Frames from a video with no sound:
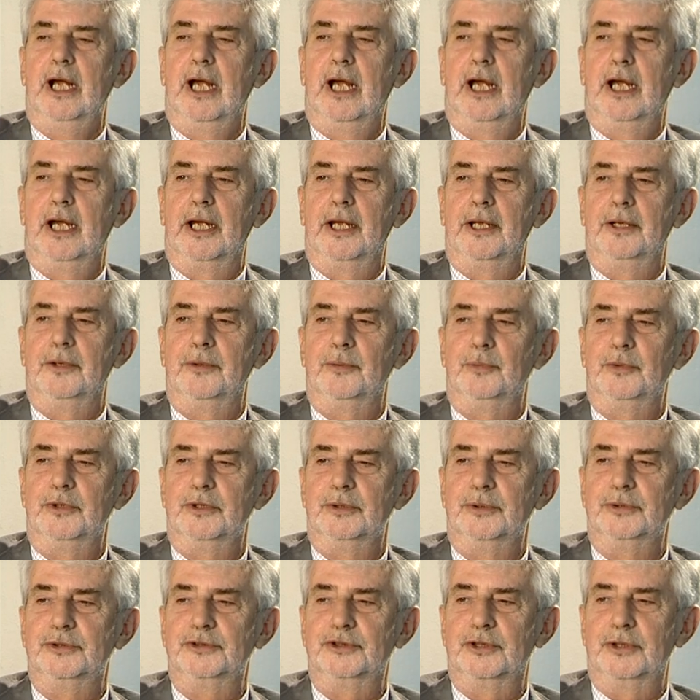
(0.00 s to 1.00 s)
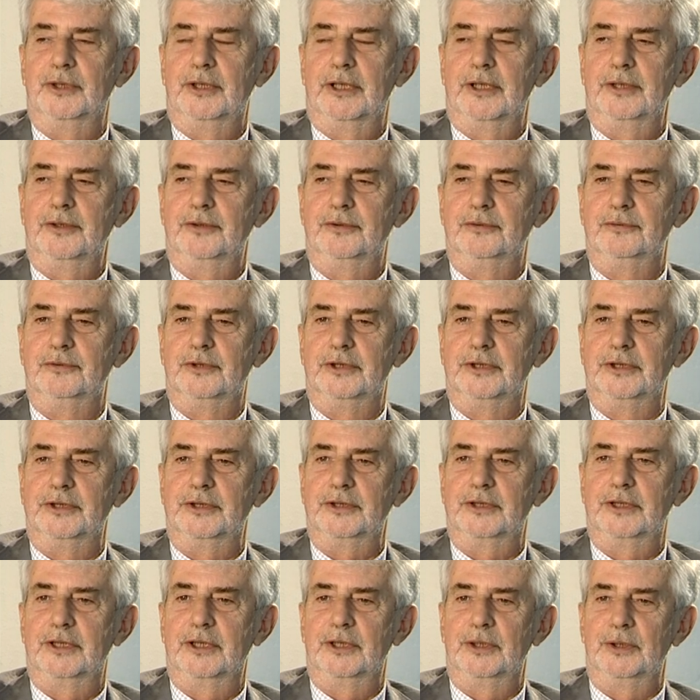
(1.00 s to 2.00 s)
And we also had to
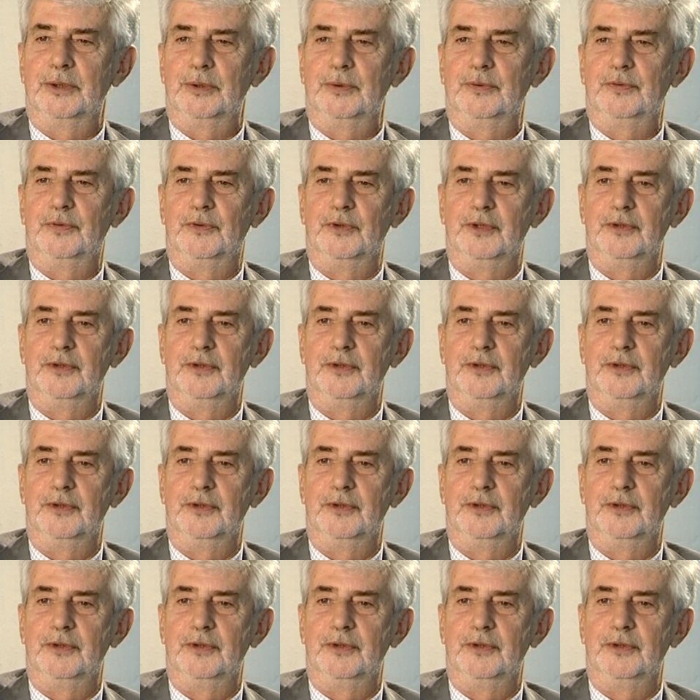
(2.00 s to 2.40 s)
write code for